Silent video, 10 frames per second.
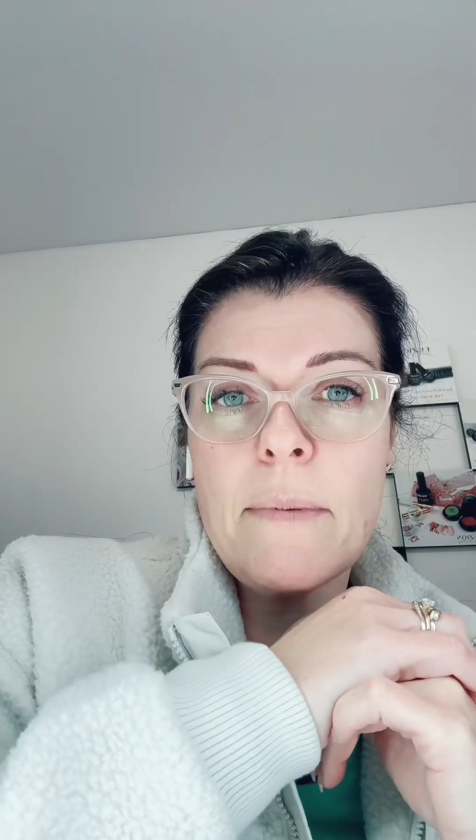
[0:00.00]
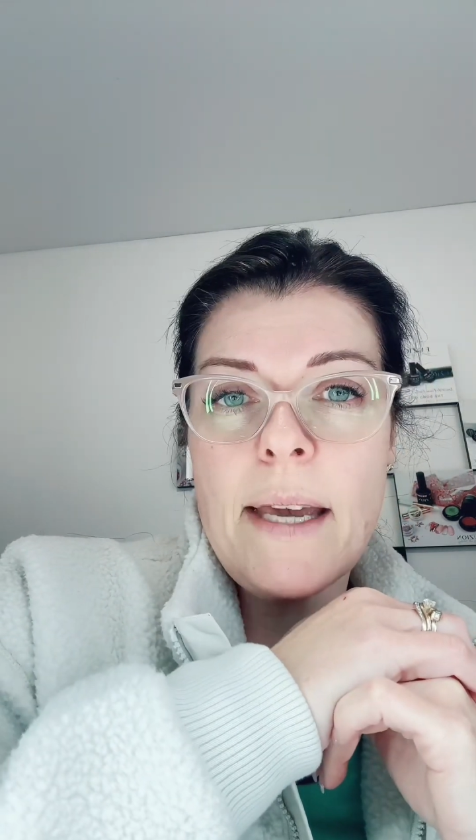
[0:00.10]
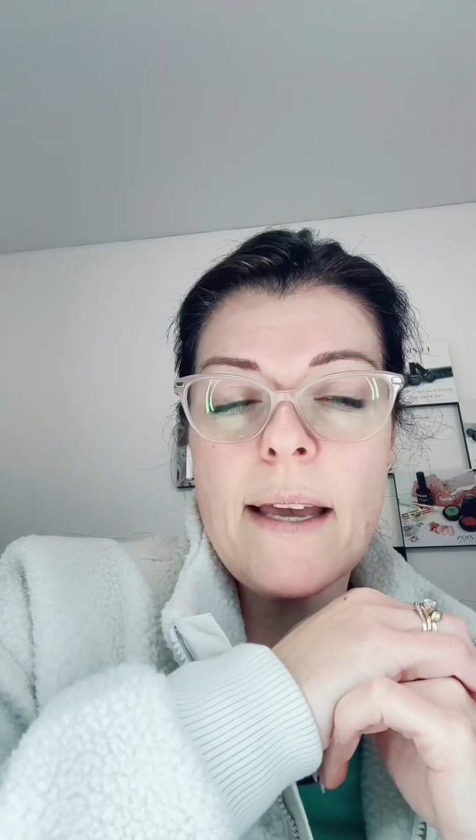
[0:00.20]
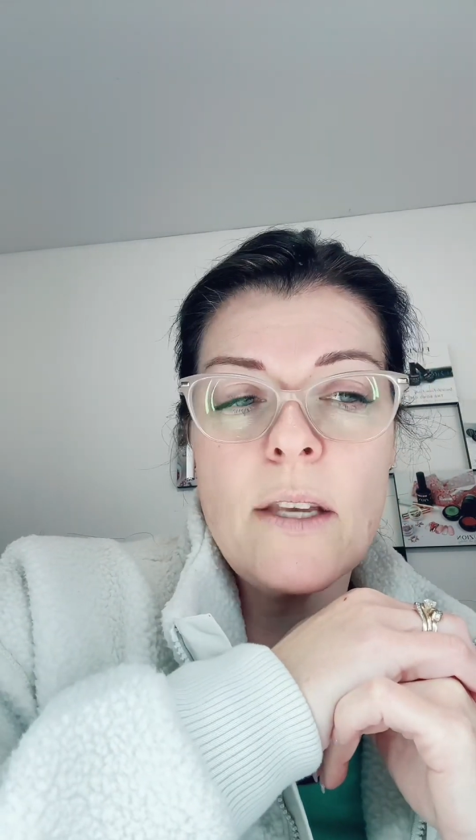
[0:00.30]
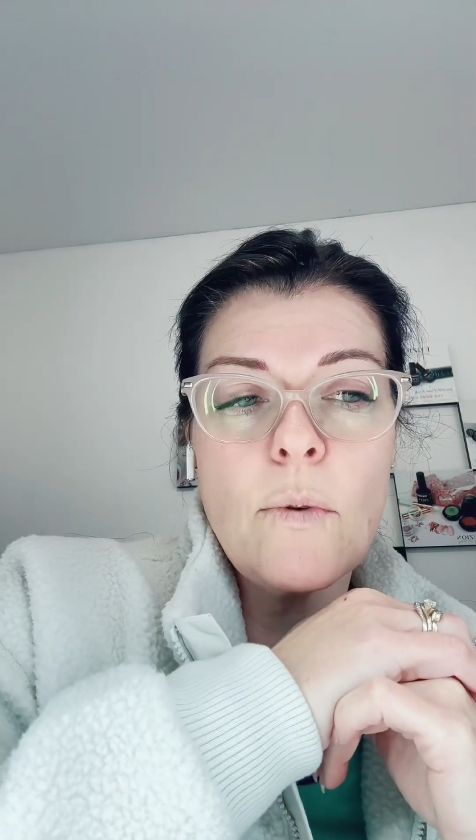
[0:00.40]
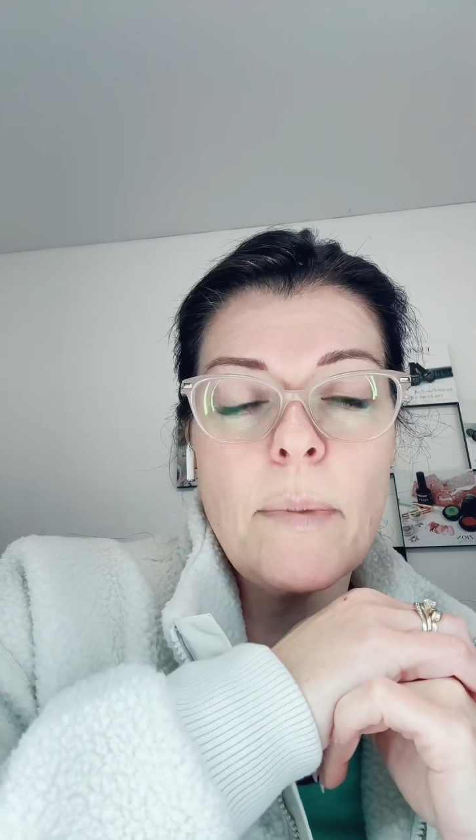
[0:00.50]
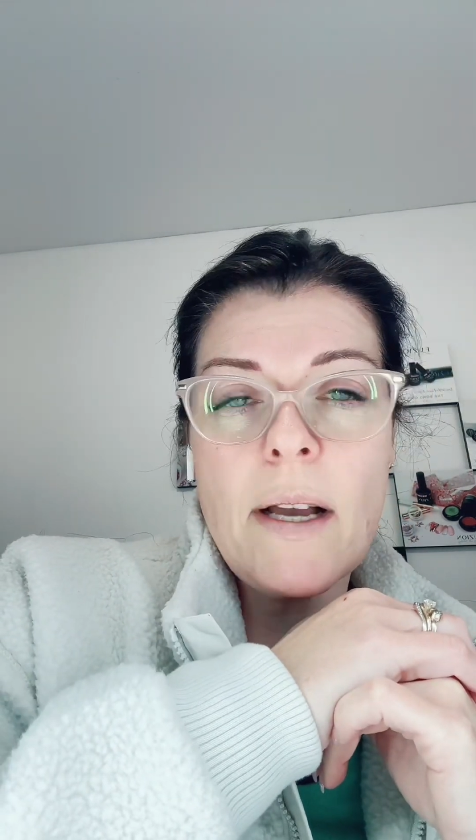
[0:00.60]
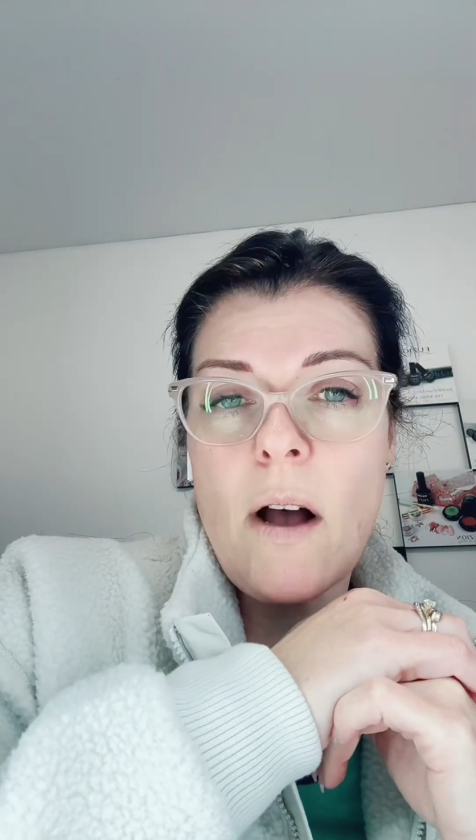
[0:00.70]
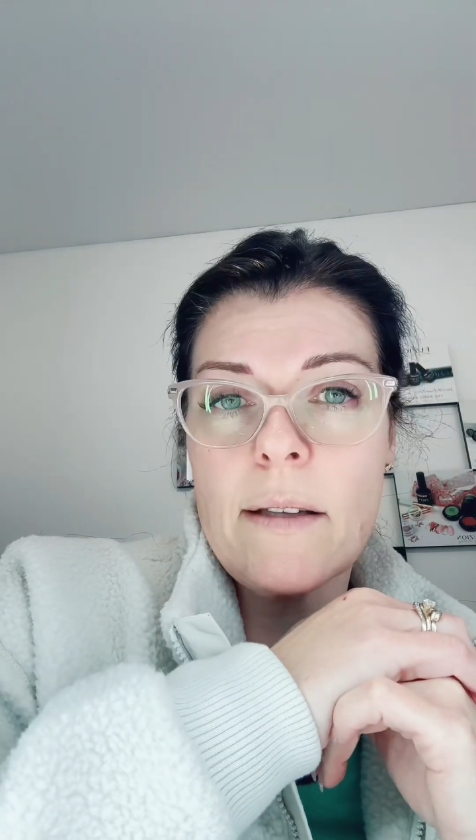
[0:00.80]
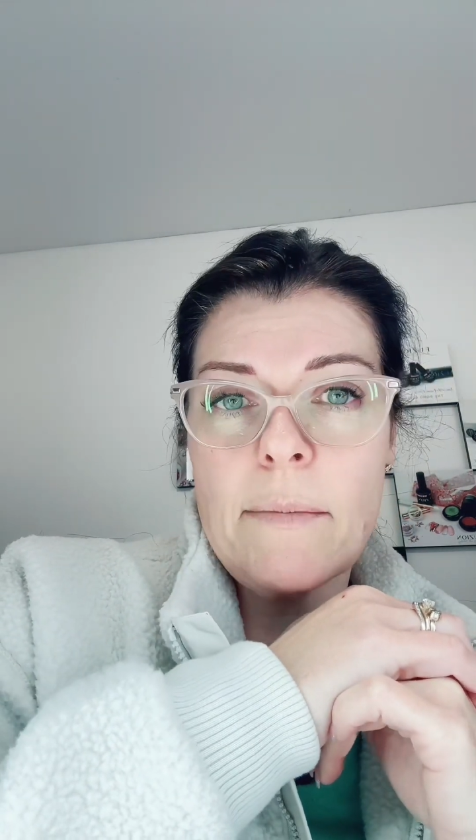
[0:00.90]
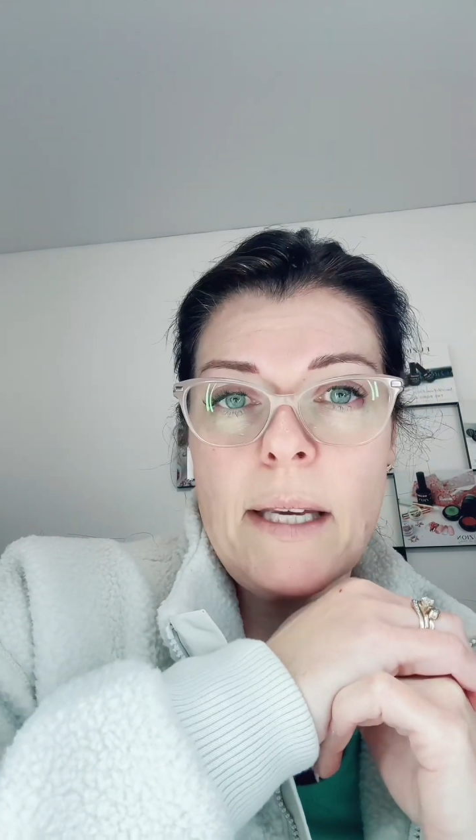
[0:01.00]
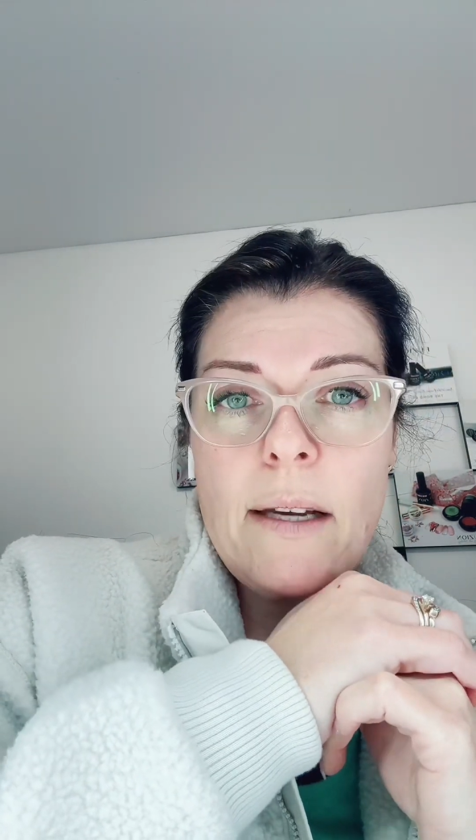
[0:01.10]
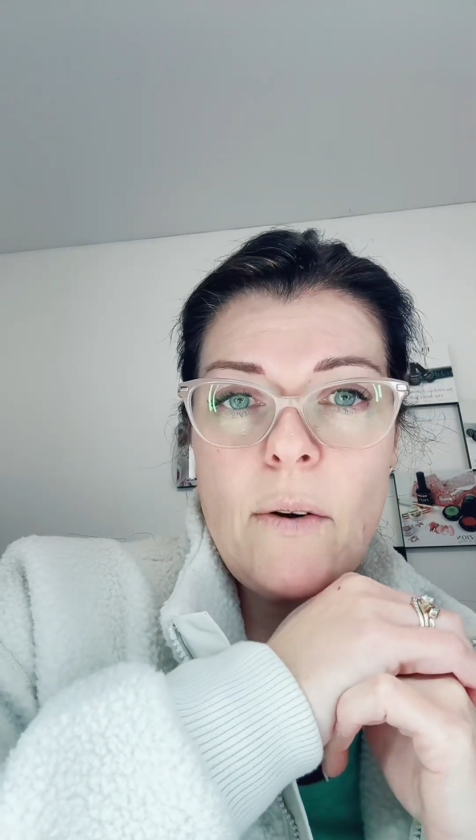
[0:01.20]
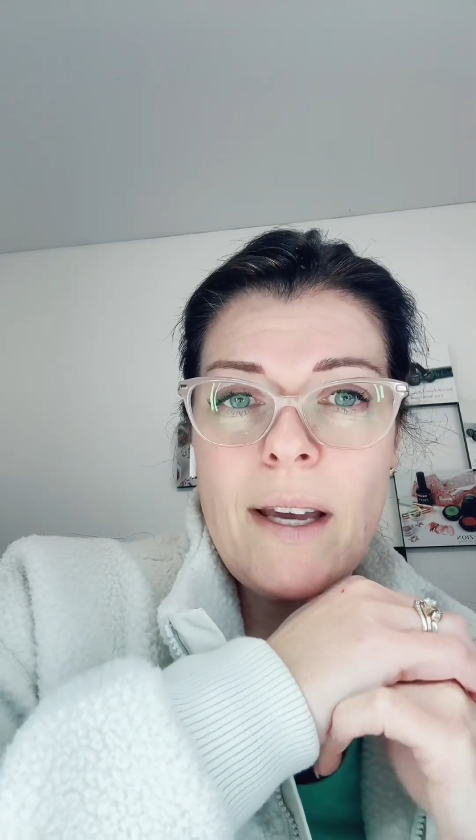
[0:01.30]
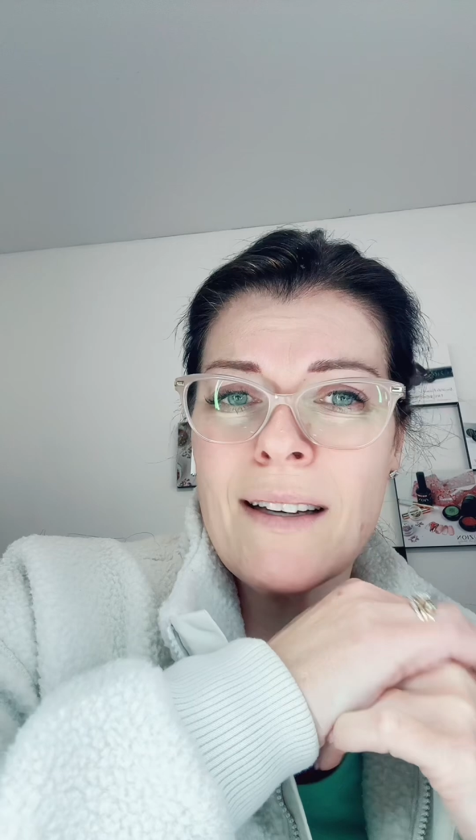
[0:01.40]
me and you will be calling me going,